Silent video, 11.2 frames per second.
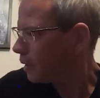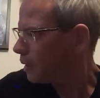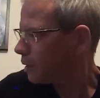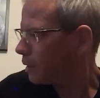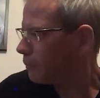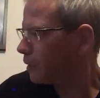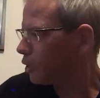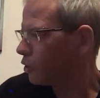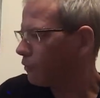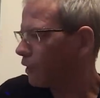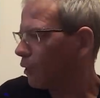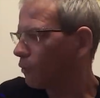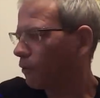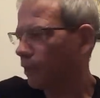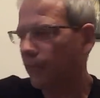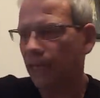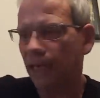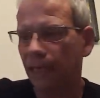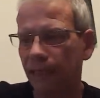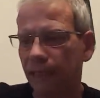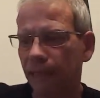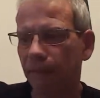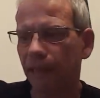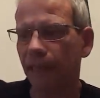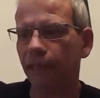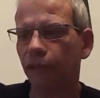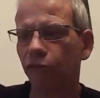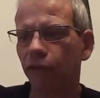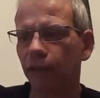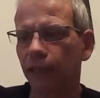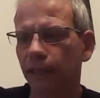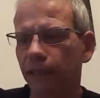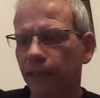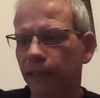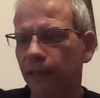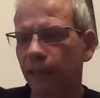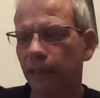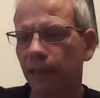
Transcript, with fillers: so a mixture of oat and some Lucky Strikes